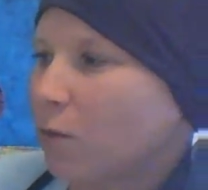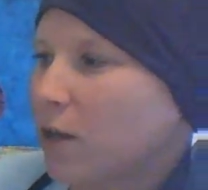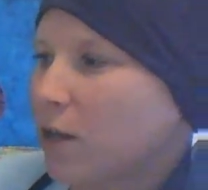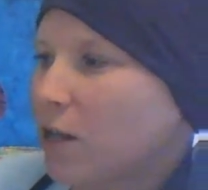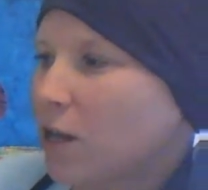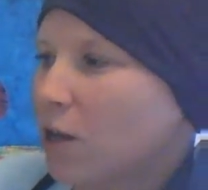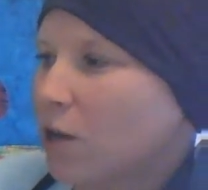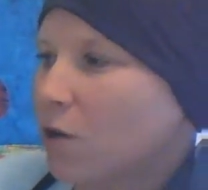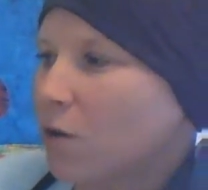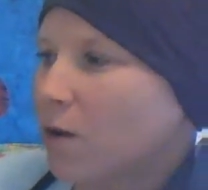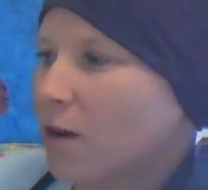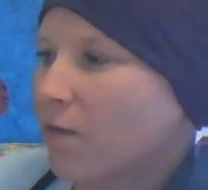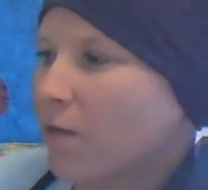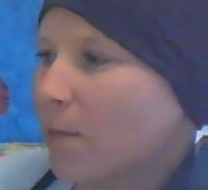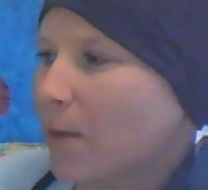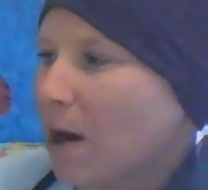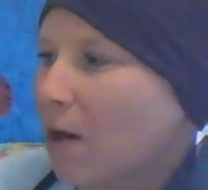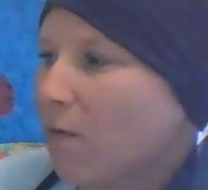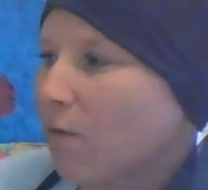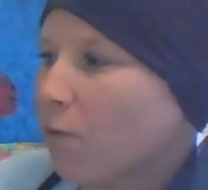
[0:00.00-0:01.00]
We know of
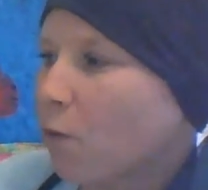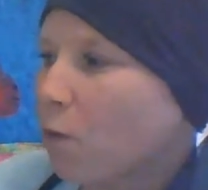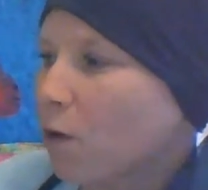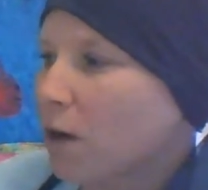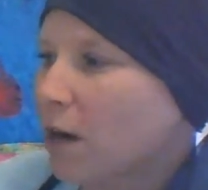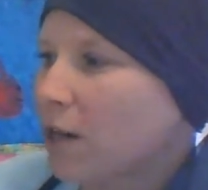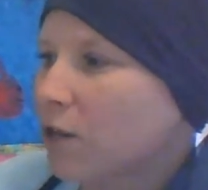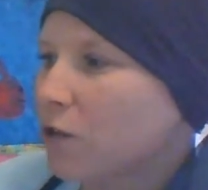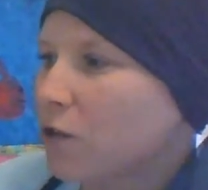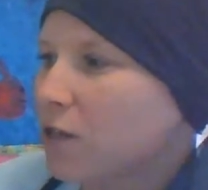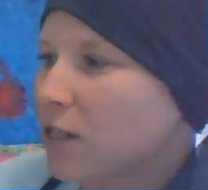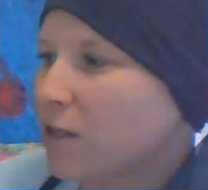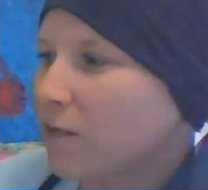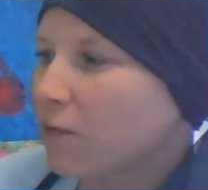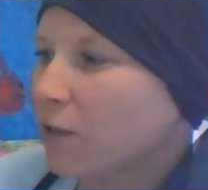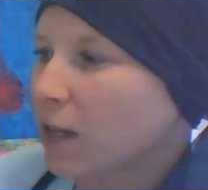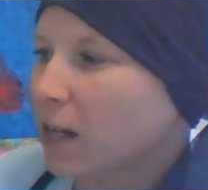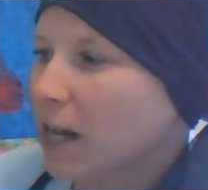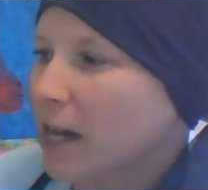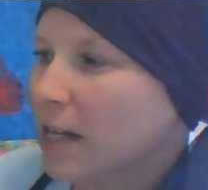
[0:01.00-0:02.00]
about 400
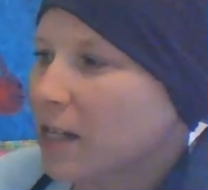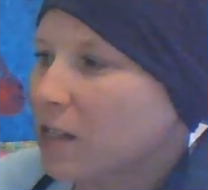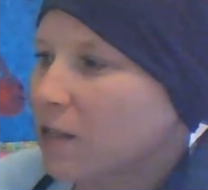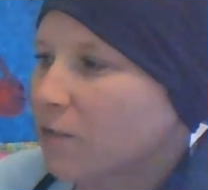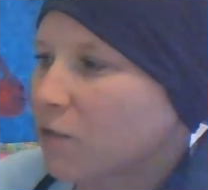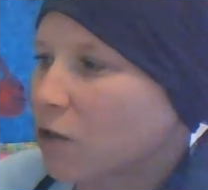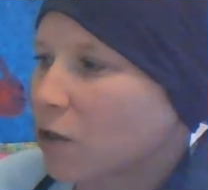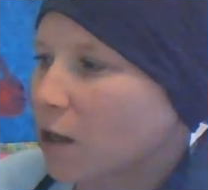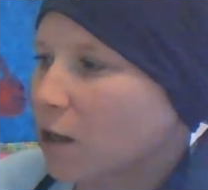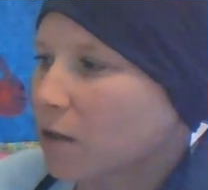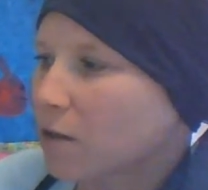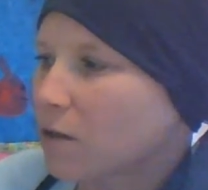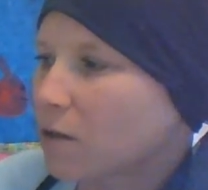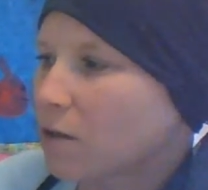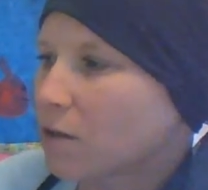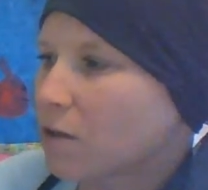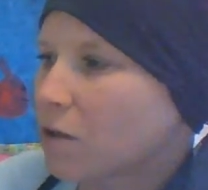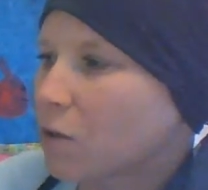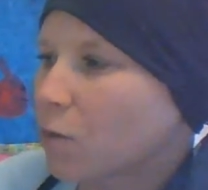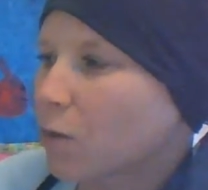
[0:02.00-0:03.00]
different kinds of
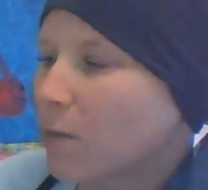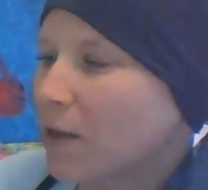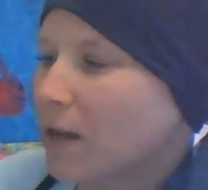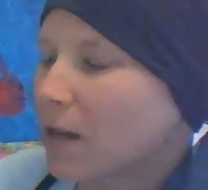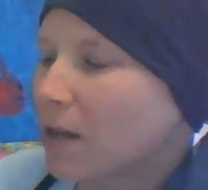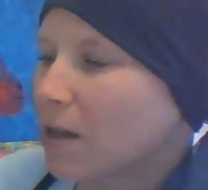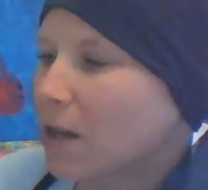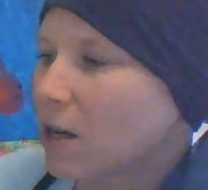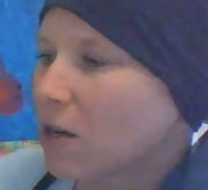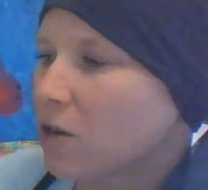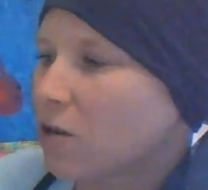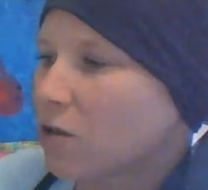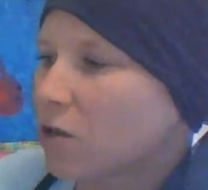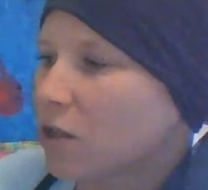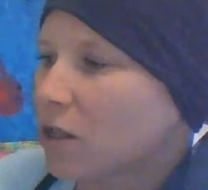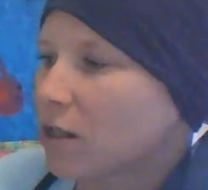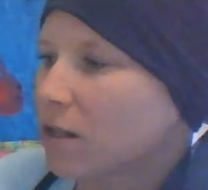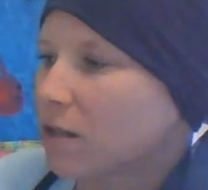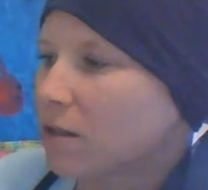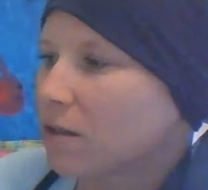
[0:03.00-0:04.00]
sharks swimming in the
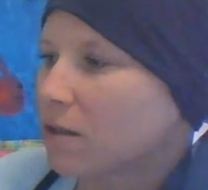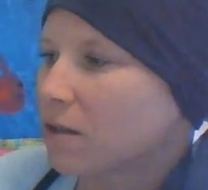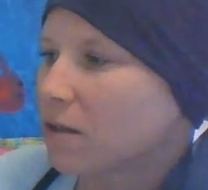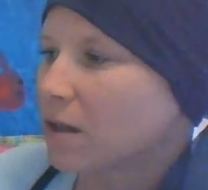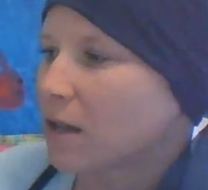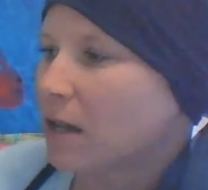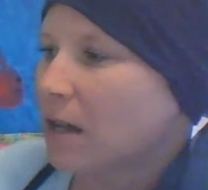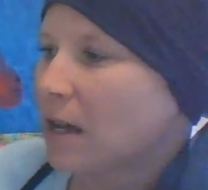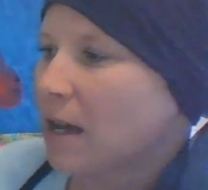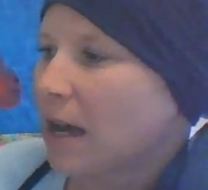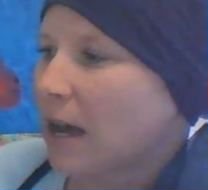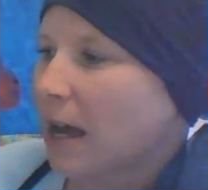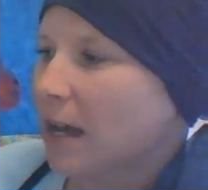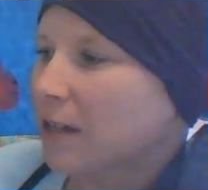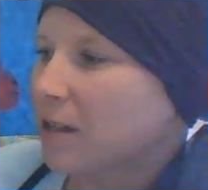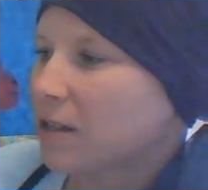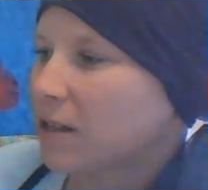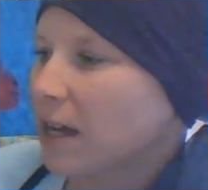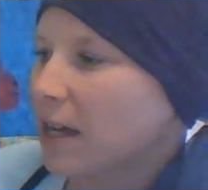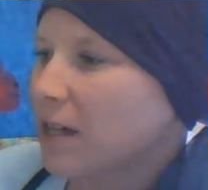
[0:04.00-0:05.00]
oceans,
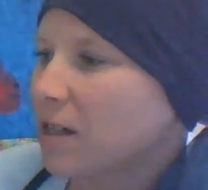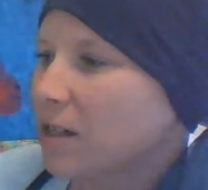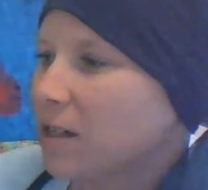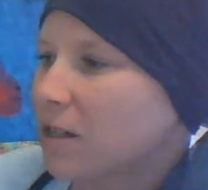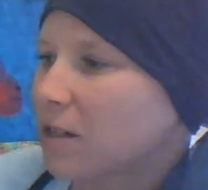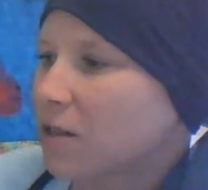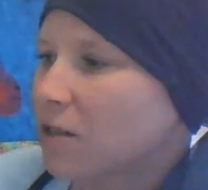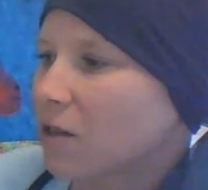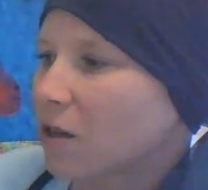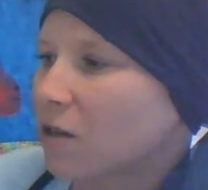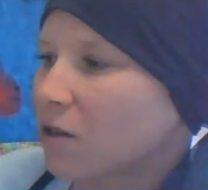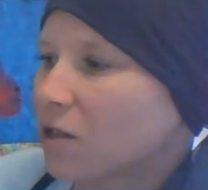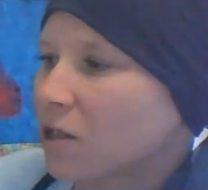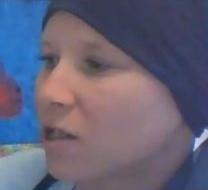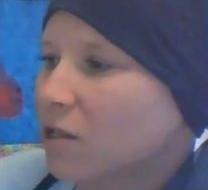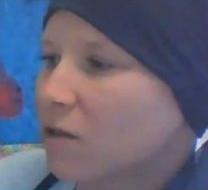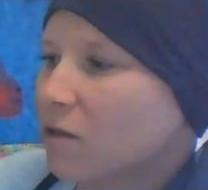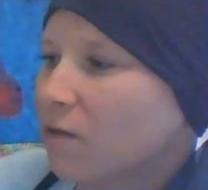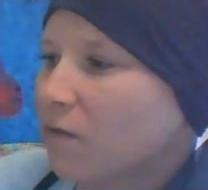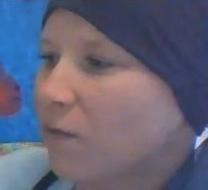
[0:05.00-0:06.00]
and scientists are
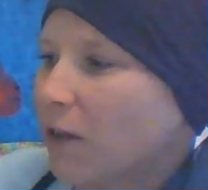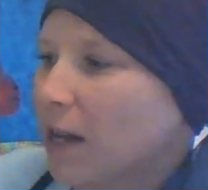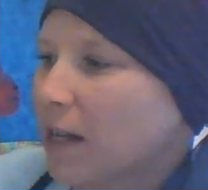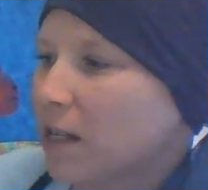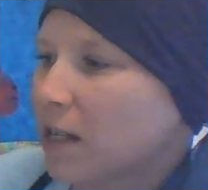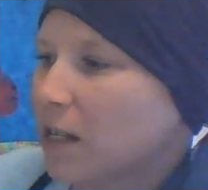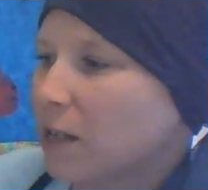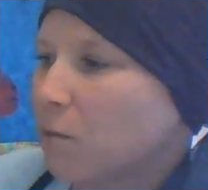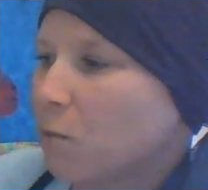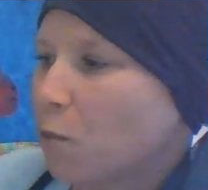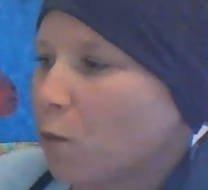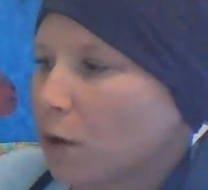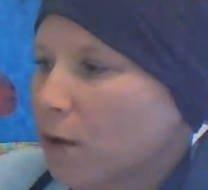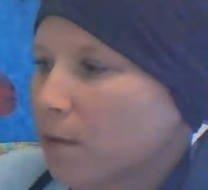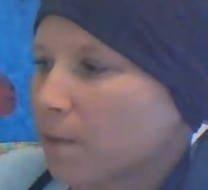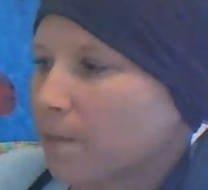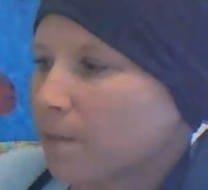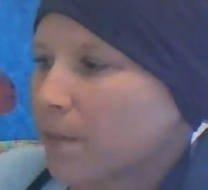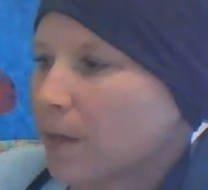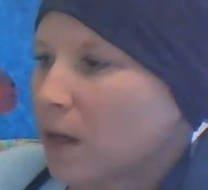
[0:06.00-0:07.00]
still finding more.